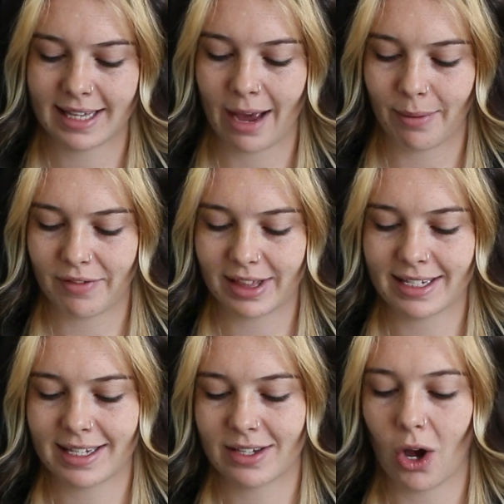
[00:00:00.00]
However,
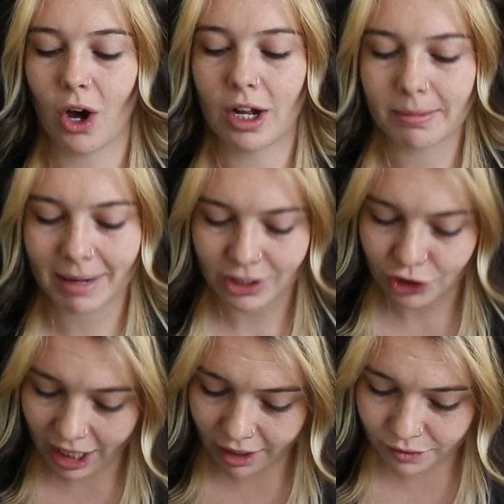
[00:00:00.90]
this is on my
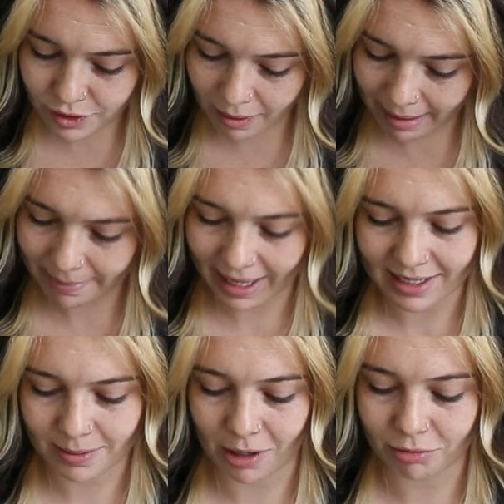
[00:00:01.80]
shelf, so I may
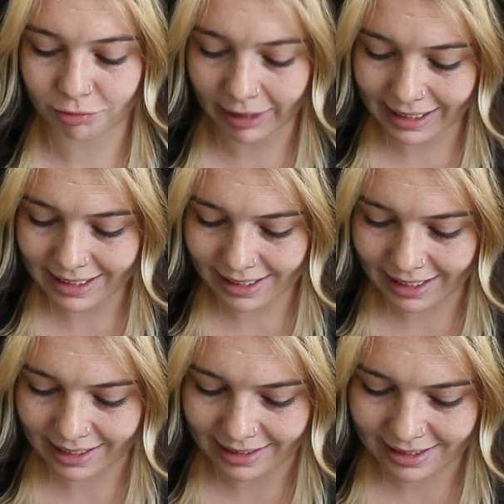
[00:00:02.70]
as well read
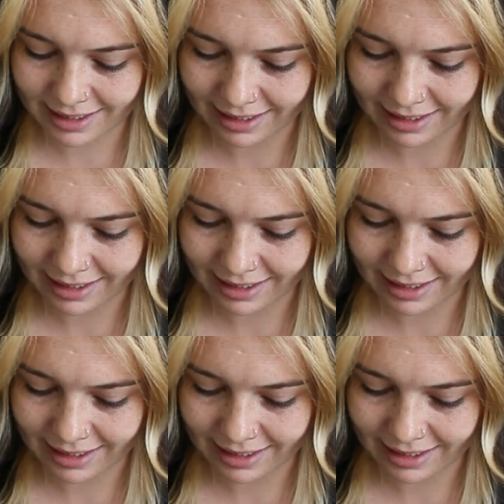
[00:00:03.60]
it.